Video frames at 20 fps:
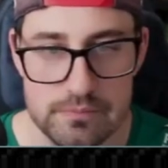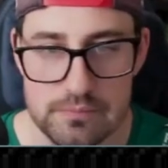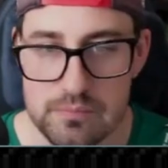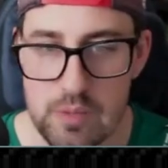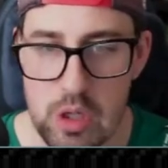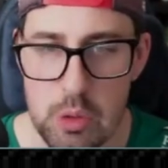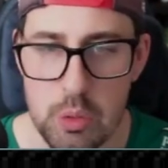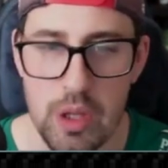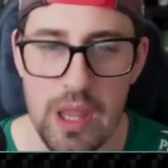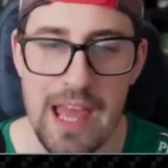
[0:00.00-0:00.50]

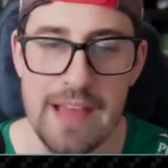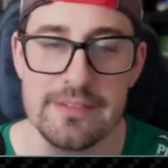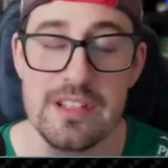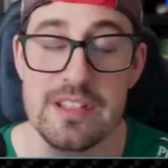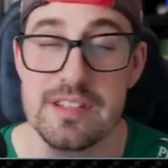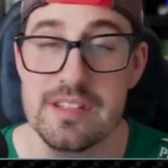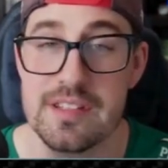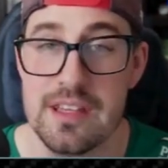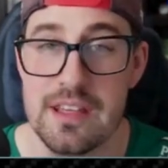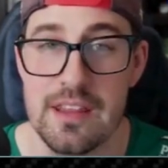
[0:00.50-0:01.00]
we'll have to
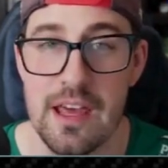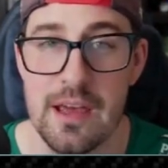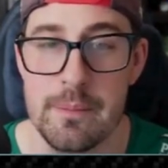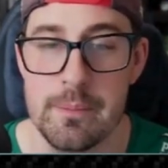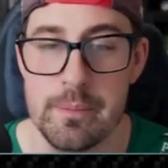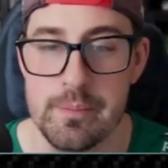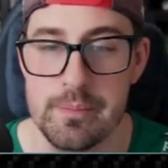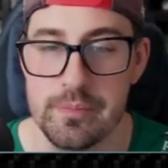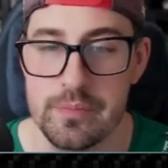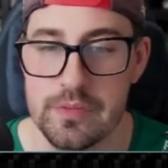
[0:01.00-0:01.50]
see
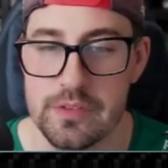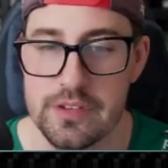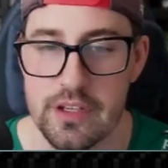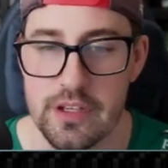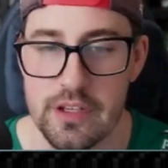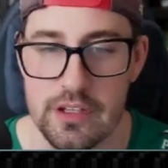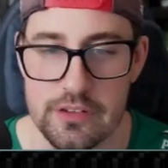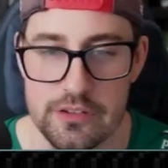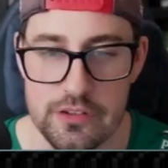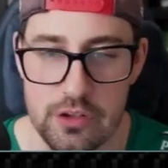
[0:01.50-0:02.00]
them to